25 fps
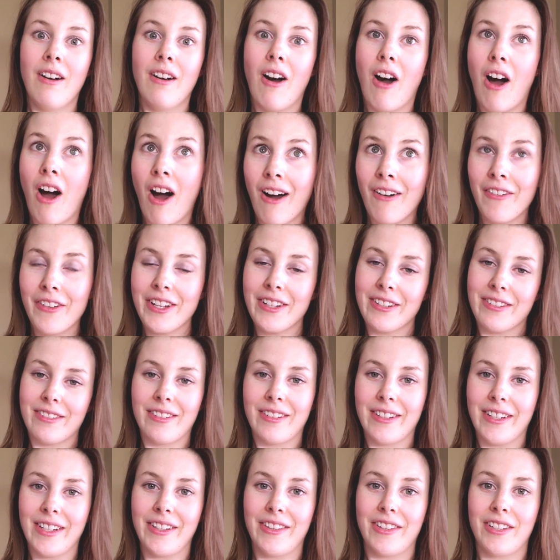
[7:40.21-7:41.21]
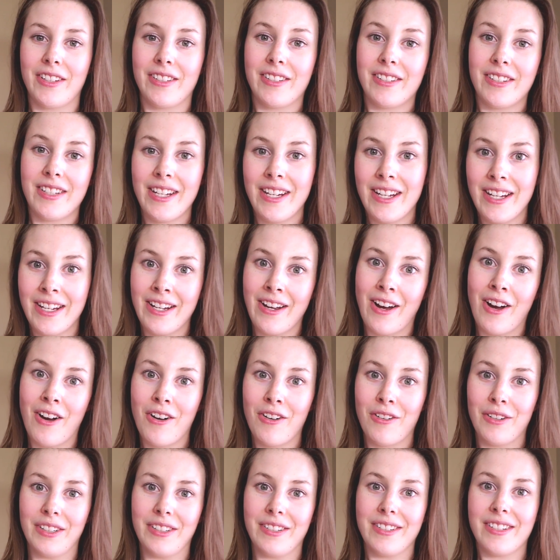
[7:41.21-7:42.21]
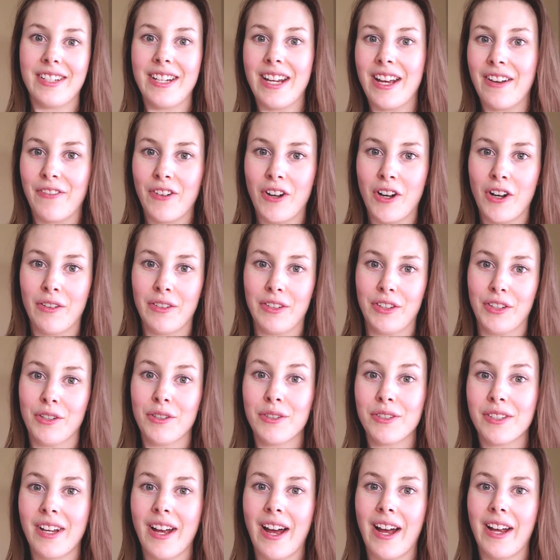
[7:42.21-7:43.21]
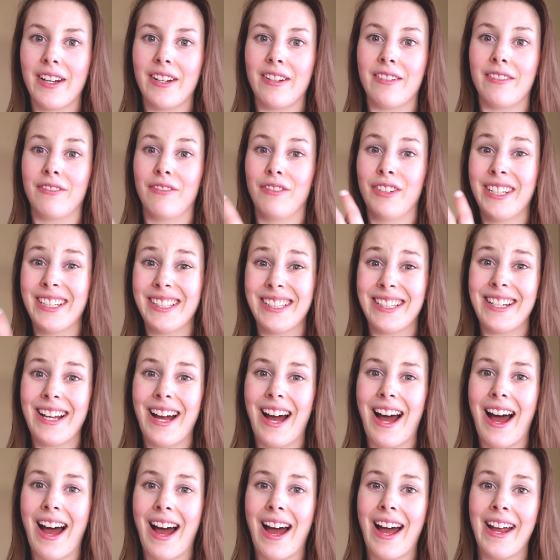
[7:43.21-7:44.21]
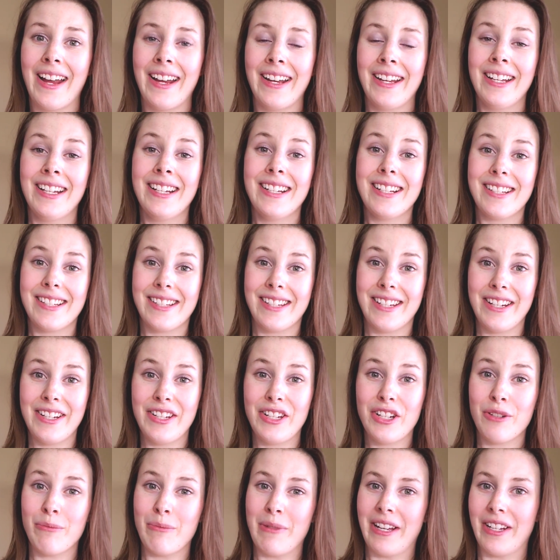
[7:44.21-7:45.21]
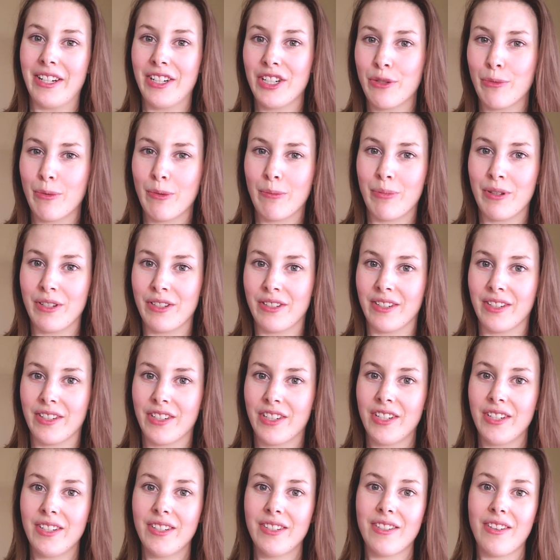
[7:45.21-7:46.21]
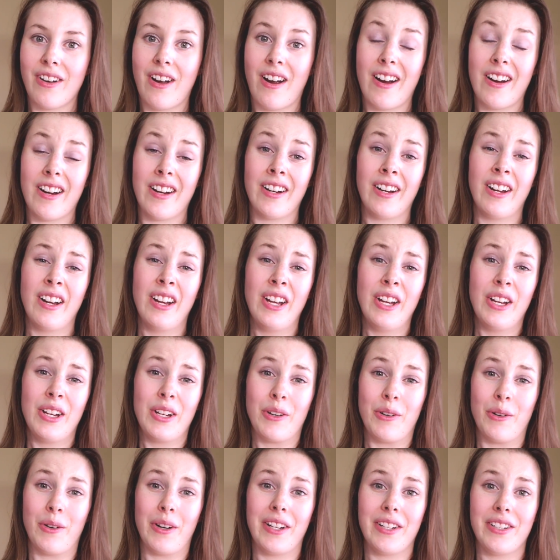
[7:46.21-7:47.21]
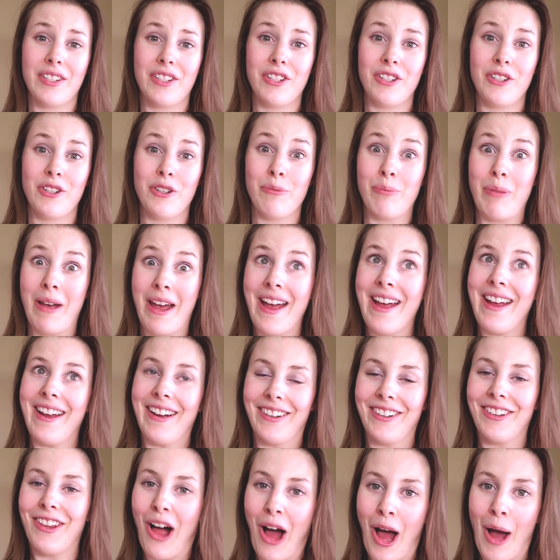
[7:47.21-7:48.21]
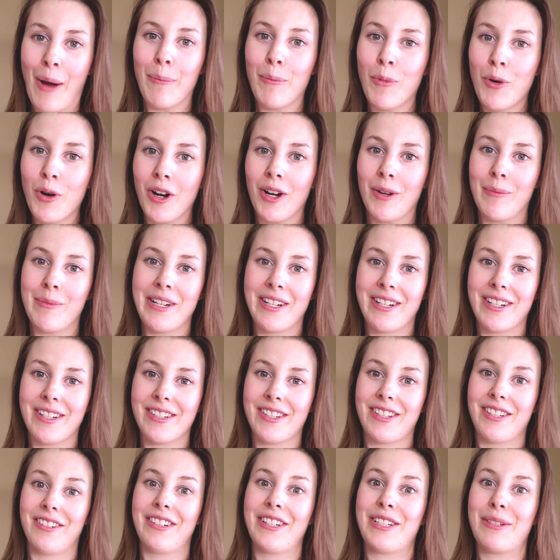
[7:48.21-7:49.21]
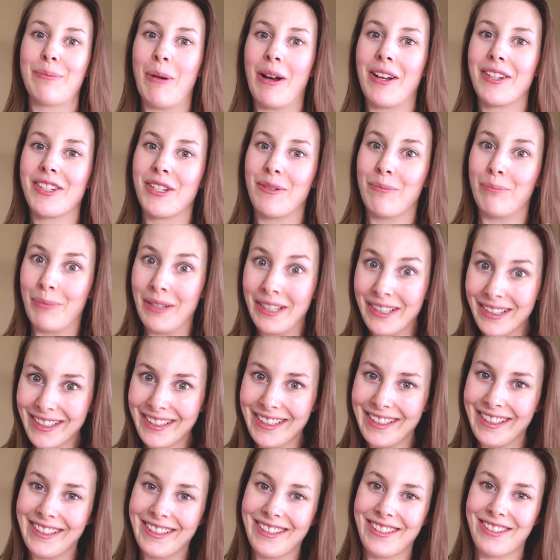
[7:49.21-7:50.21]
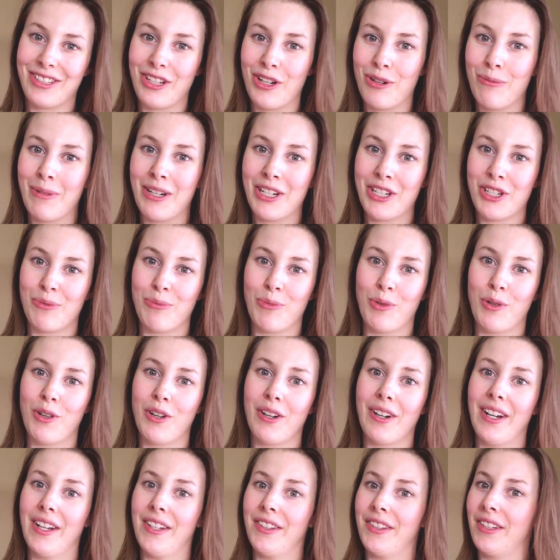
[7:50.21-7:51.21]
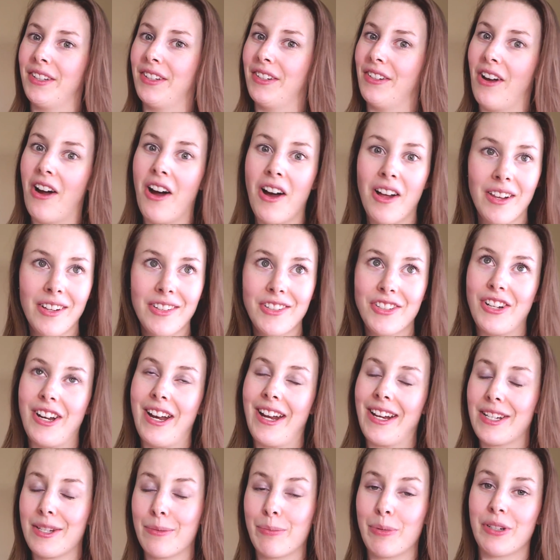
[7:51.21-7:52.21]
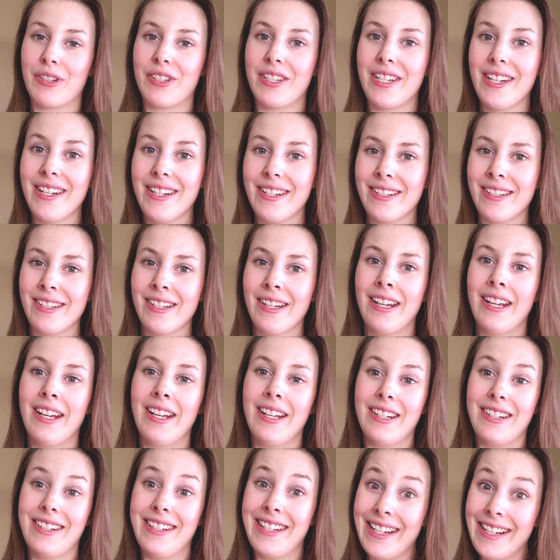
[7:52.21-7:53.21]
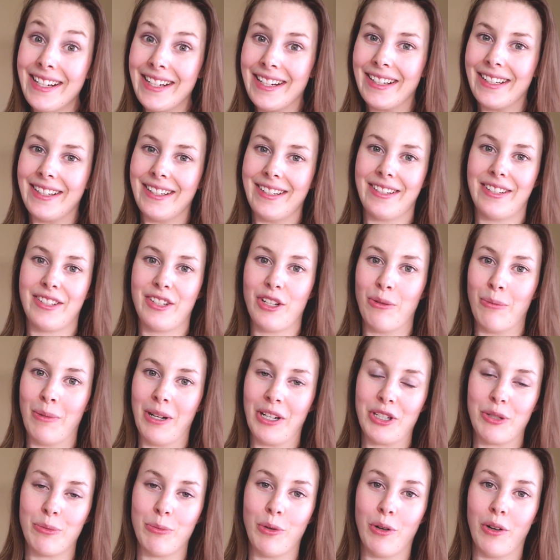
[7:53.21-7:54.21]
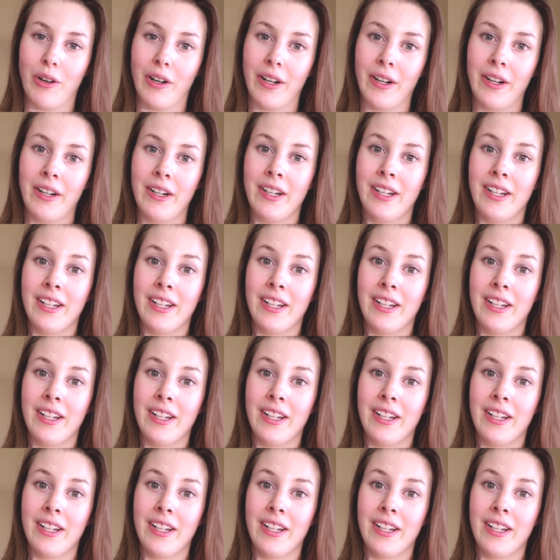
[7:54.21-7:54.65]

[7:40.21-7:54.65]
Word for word: Obviously, the CEO and CFO and those kind of really high senior management positions are going to pay a lot more because the responsibility is so much more and the knowledge and expertise needed is so much more.